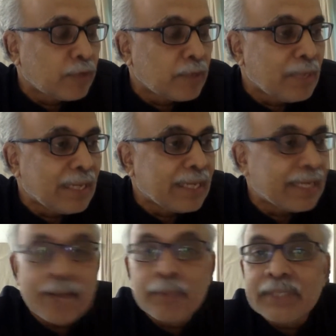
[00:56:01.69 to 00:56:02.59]
million
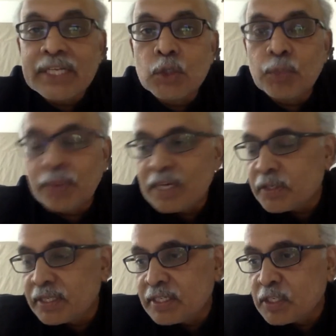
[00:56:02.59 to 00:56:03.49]
hypertensive
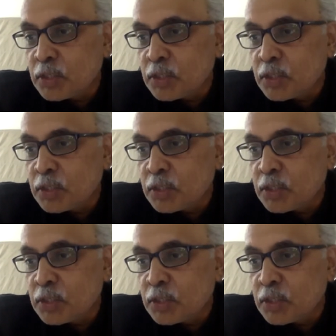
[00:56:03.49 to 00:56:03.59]
patients,